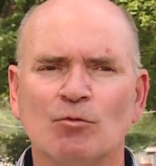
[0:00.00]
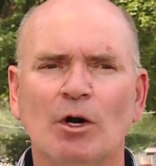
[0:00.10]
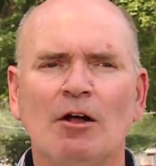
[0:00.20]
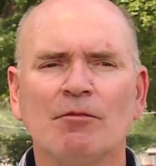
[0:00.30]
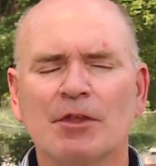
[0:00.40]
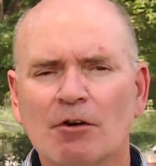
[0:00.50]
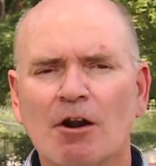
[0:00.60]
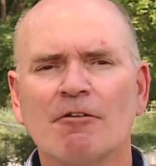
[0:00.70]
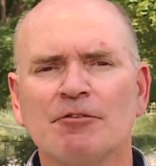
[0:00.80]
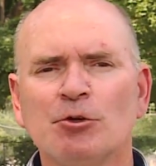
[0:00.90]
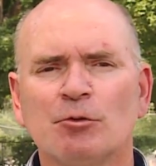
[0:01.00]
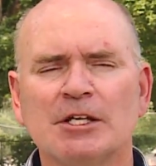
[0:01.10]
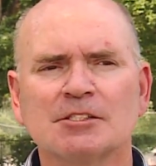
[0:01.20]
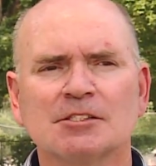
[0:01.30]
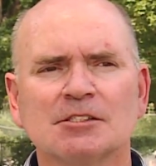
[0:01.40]
Well, there are a few
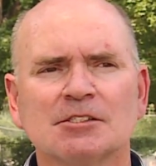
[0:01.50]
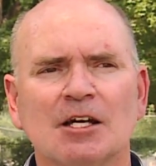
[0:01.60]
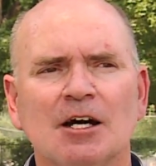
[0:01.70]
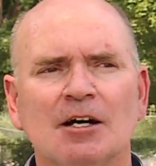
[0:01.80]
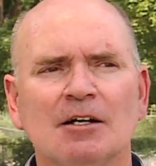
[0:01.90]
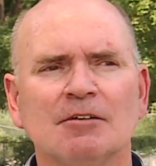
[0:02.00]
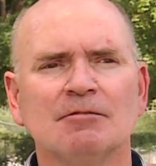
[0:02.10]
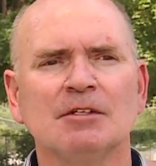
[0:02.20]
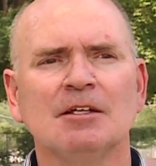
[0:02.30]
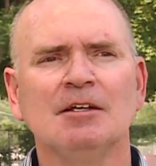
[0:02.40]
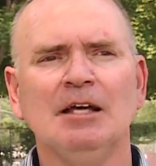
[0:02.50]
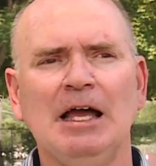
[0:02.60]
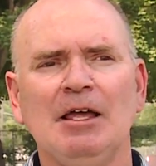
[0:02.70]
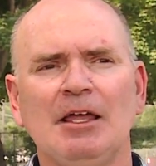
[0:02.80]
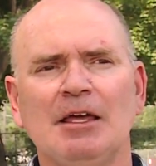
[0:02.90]
reasons, and
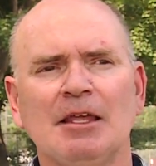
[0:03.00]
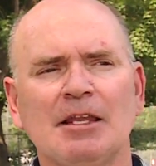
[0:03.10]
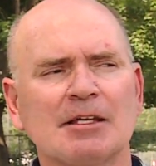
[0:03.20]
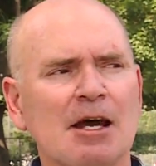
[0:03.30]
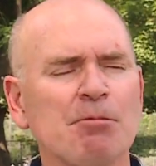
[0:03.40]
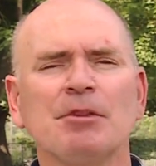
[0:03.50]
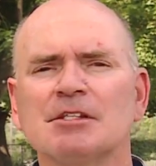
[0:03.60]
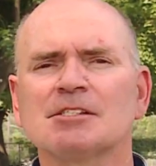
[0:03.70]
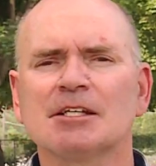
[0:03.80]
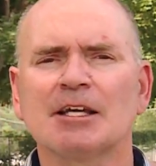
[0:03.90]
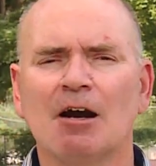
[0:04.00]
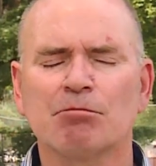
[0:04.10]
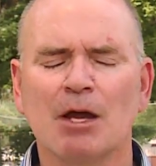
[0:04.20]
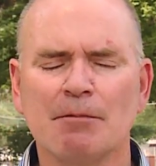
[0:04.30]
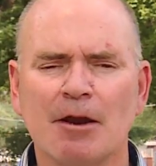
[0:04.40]
a couple that stick out
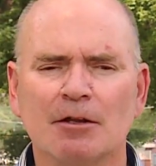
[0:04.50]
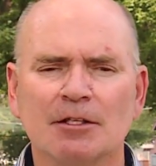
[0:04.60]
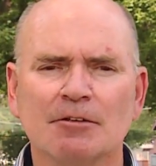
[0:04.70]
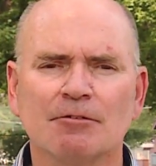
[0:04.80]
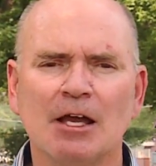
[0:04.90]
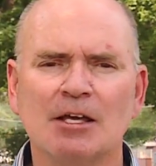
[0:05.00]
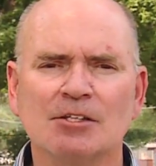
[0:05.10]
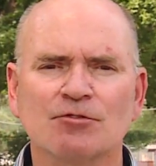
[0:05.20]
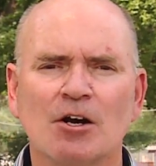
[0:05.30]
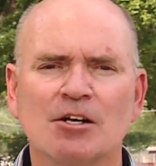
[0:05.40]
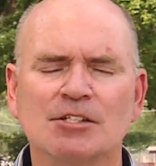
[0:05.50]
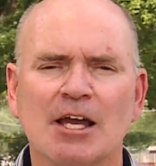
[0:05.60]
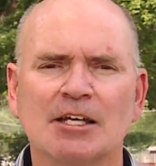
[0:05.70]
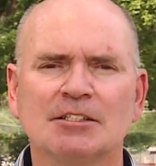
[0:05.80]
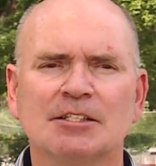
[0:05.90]
primarily as far as
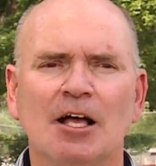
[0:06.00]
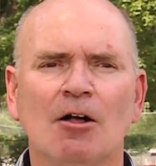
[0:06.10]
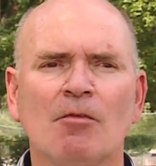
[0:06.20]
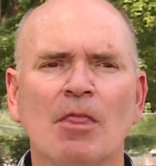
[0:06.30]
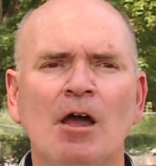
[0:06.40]
I can tell.